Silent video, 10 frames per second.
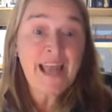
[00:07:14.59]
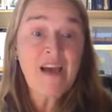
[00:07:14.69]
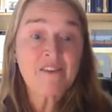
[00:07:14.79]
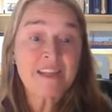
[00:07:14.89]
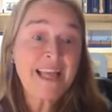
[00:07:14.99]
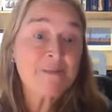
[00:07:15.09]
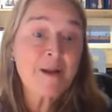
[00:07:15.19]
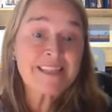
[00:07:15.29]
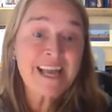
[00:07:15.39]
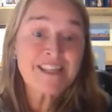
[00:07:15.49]
having an
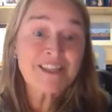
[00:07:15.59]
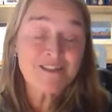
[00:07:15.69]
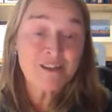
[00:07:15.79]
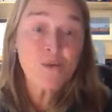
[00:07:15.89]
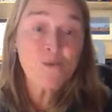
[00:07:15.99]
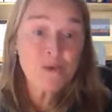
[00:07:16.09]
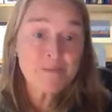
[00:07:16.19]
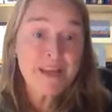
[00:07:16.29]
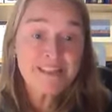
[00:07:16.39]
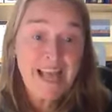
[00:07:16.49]
expectation that
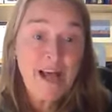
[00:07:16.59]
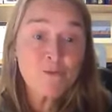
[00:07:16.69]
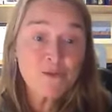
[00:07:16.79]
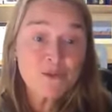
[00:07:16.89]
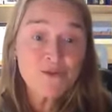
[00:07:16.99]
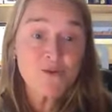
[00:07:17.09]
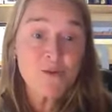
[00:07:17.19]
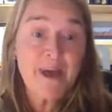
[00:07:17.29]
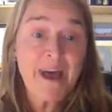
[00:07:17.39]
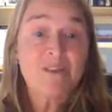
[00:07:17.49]
we'd be able to help you and
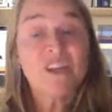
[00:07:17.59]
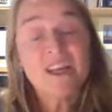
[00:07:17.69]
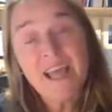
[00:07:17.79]
sort them out.